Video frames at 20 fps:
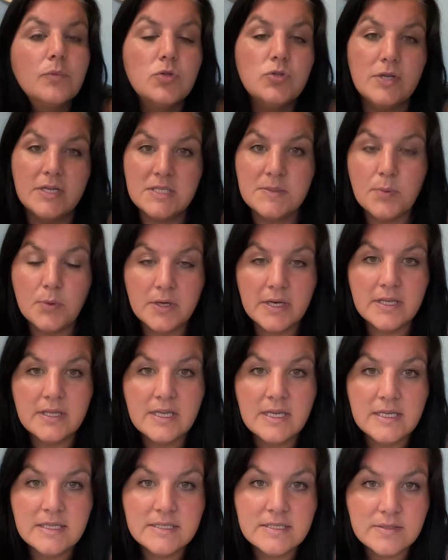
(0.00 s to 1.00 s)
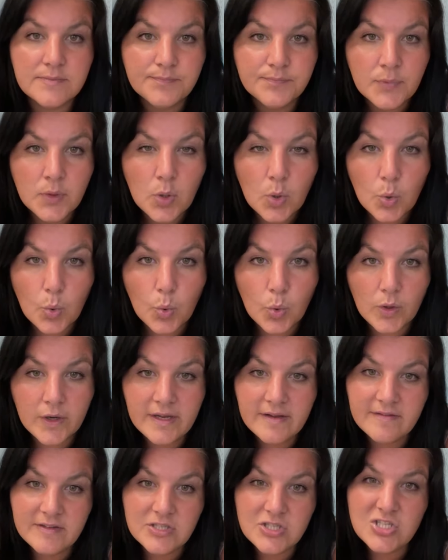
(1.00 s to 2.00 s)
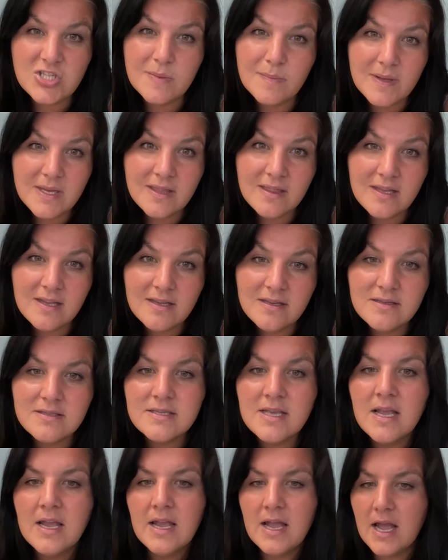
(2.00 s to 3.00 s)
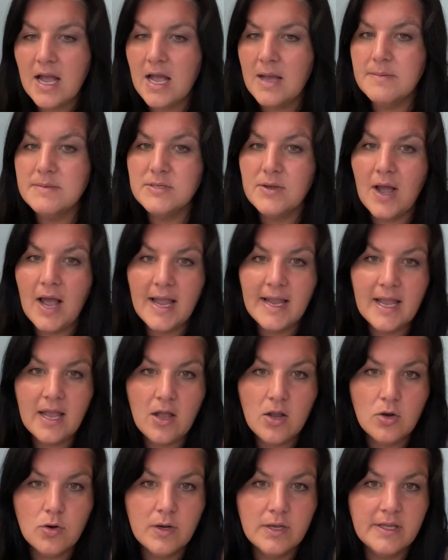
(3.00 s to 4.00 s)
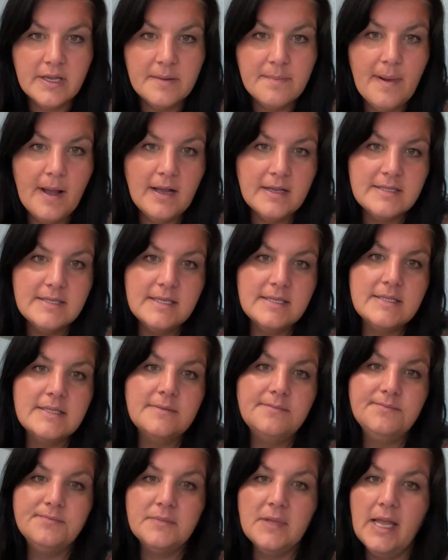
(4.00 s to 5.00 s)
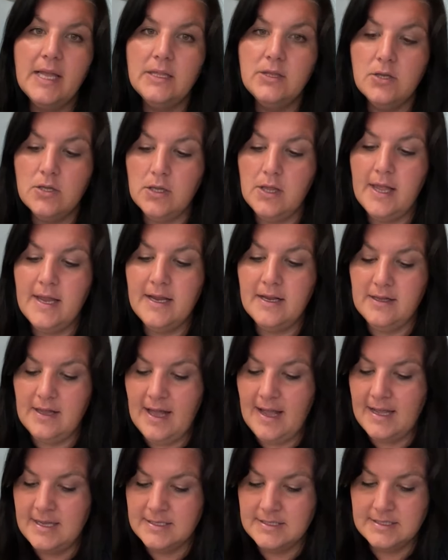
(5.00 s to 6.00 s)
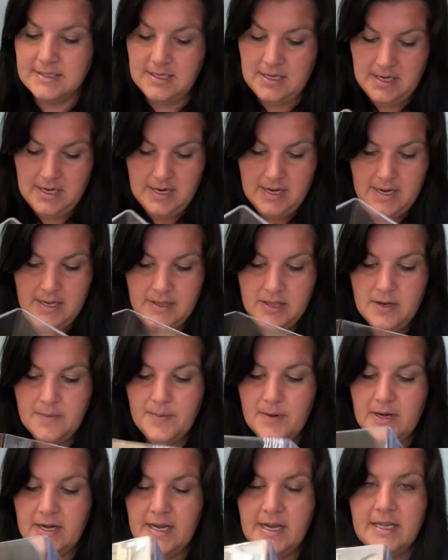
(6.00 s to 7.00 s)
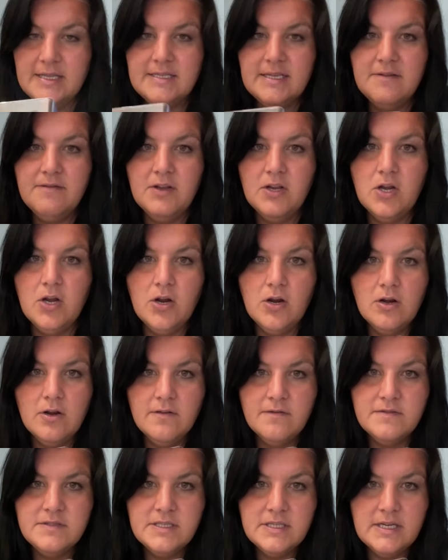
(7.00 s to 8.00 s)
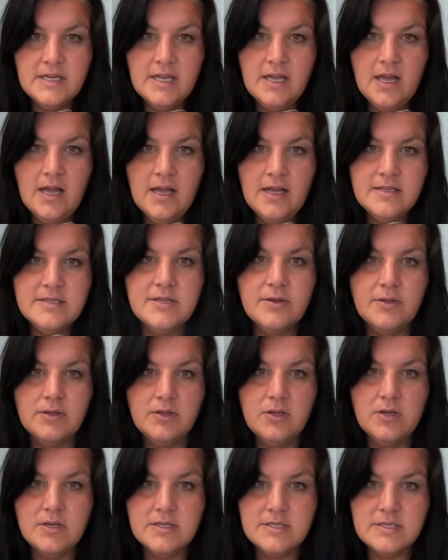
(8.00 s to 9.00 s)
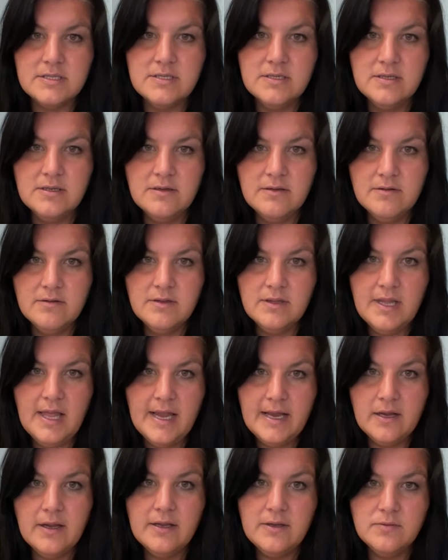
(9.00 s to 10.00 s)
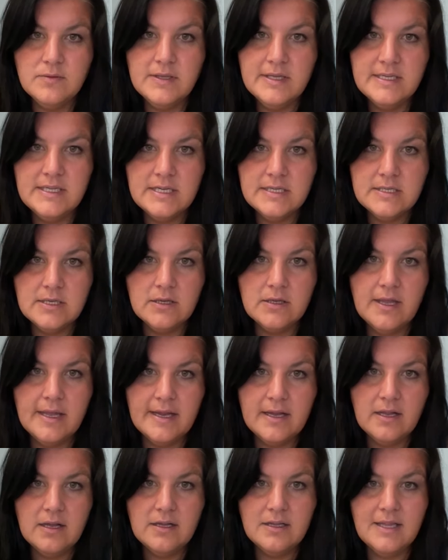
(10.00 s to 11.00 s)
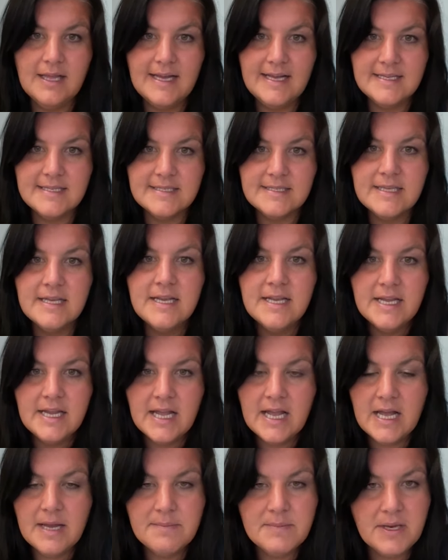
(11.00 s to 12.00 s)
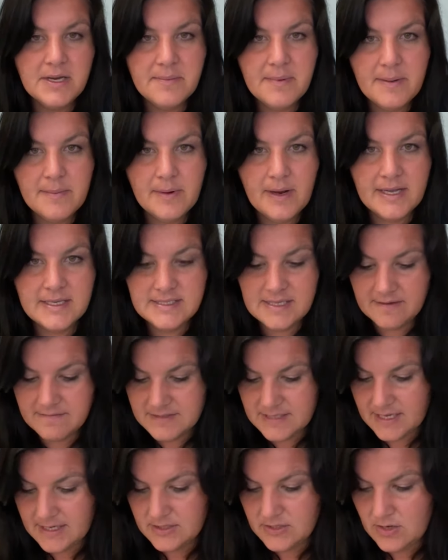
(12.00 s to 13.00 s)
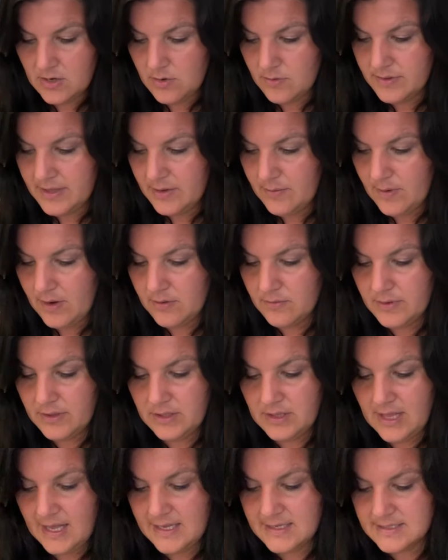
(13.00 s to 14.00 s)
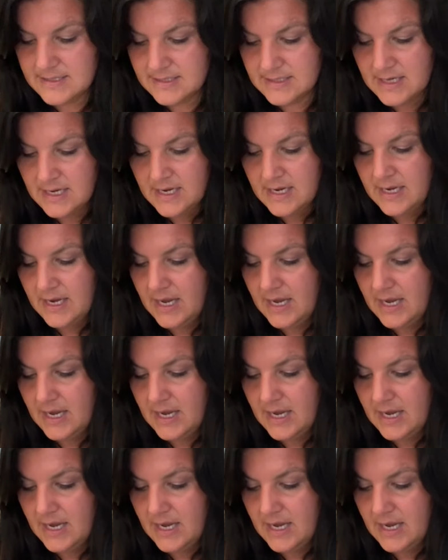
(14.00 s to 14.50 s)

transporting these or even shipping these. So I get acrylic boxes. They look like glass. They're pretty. It's even curved, so it looks like, it really does look like glass. None of my brides have said no, they want real glass.